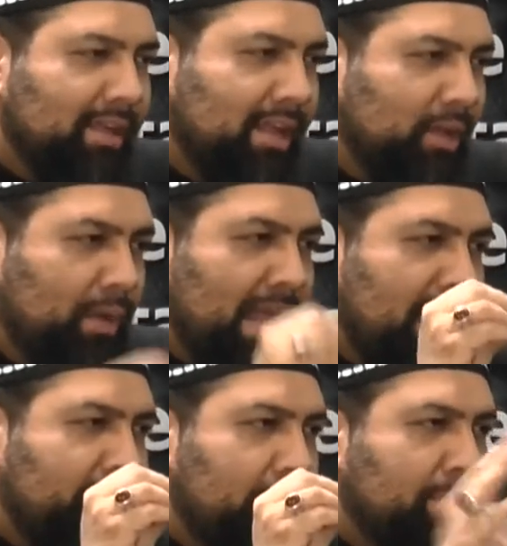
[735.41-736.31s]
and it would
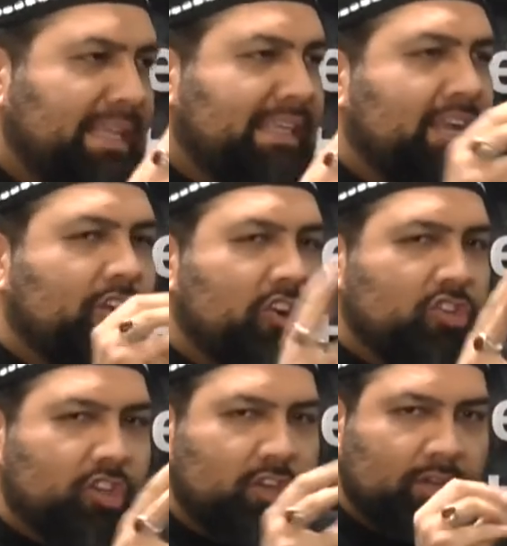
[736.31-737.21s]
have a blinking
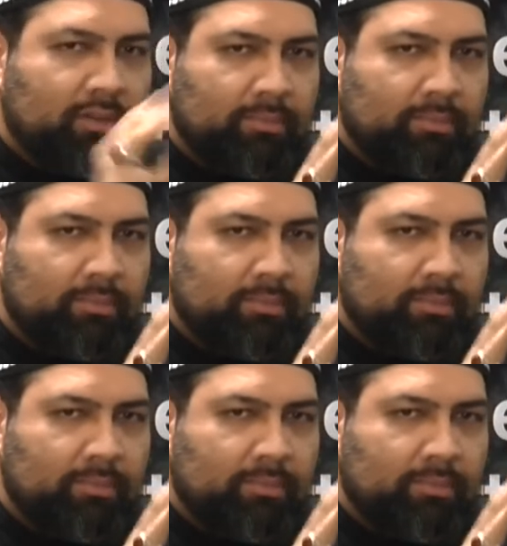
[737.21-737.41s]
cursor.